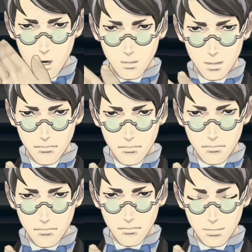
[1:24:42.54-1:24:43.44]
You're a
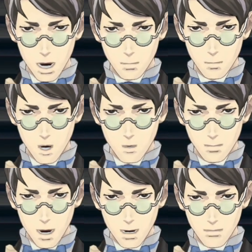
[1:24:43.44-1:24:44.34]
shrewd man. I
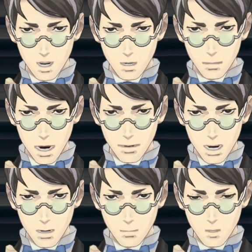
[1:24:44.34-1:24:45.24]
can see why you're the
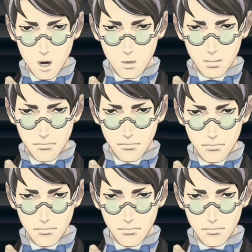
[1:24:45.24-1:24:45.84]
chosen candidate for the